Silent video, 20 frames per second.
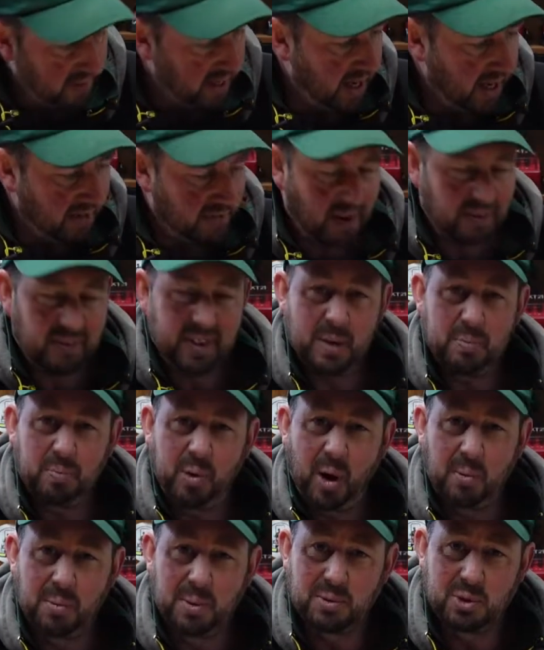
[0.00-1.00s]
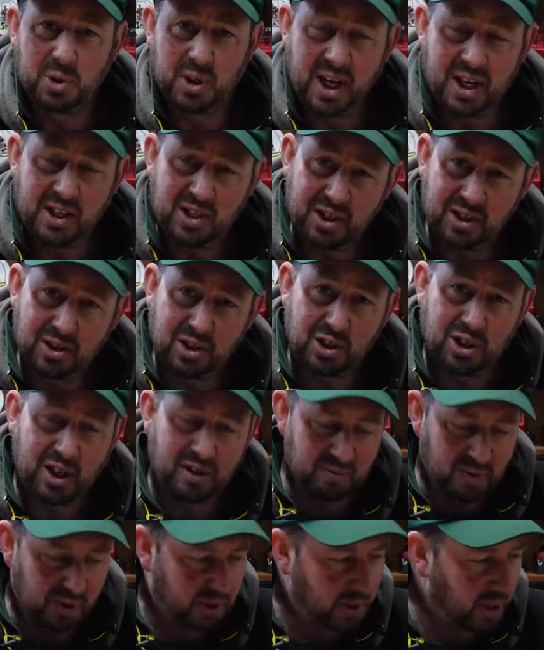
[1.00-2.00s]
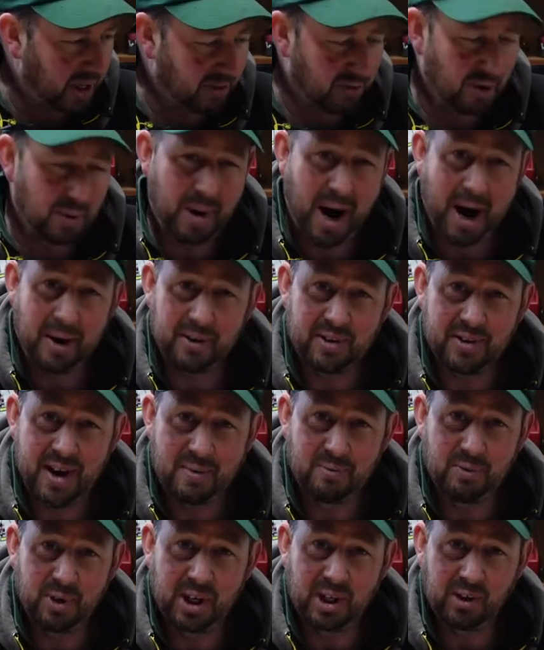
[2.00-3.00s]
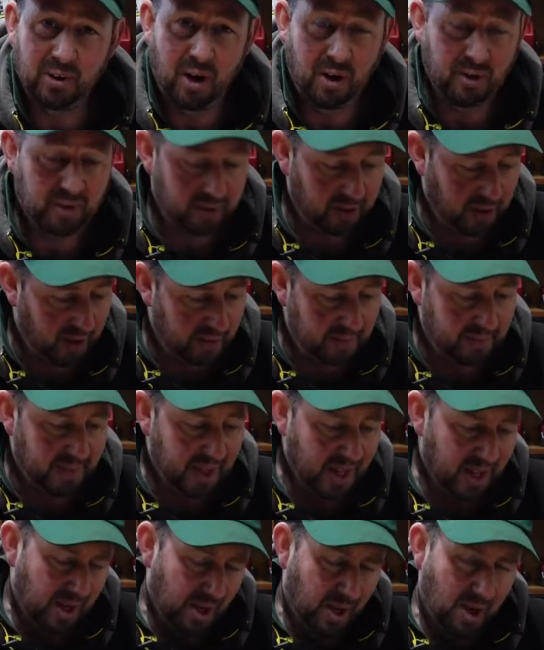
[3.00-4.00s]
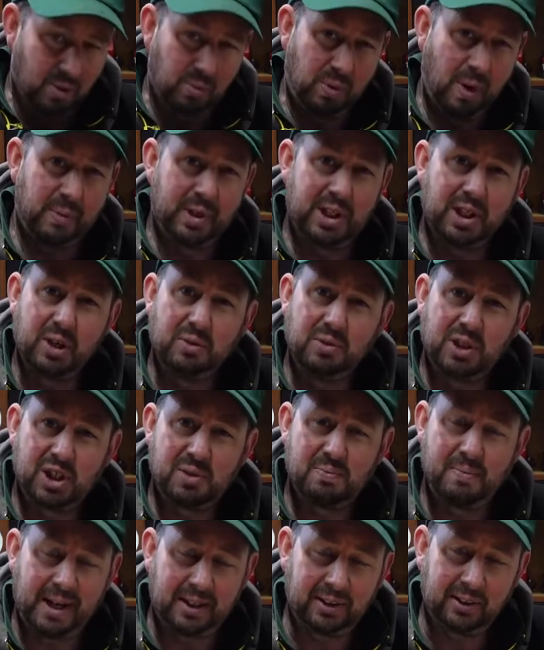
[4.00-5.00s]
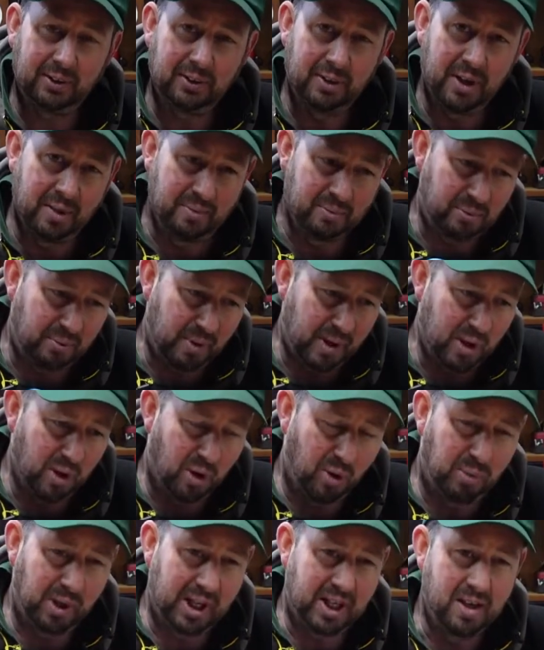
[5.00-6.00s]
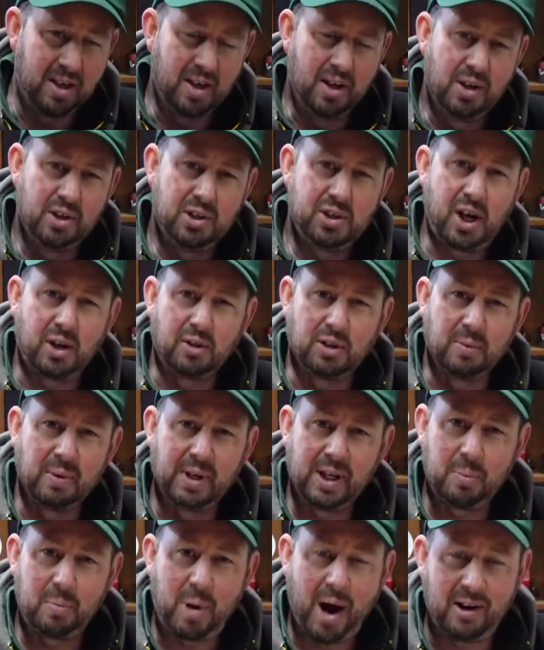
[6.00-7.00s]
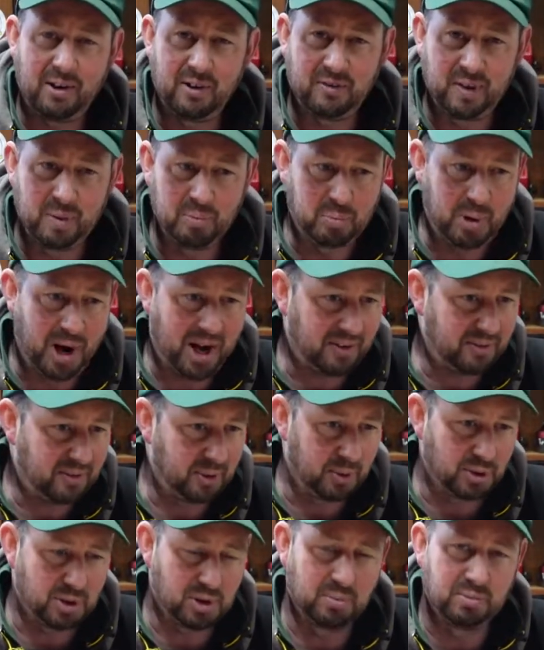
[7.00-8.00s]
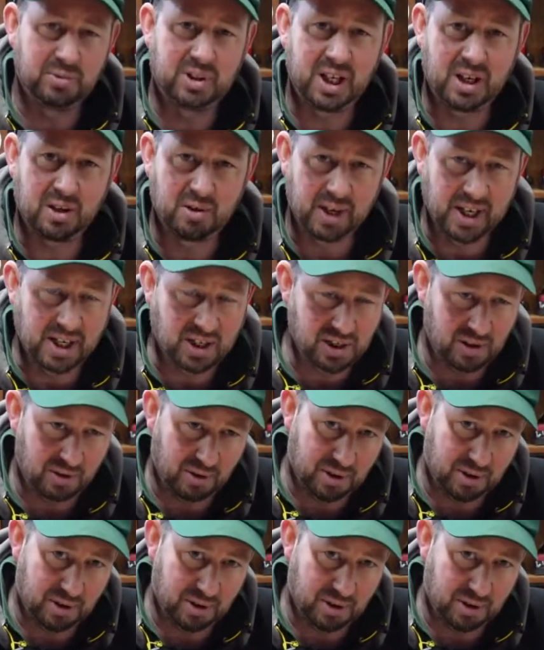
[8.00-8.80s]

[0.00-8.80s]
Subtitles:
If you have any problems with these, you can just give them a quick rub out with an emery cloth. when we do dismantle them, we normally soak them in a paraffin bath or some degreaser or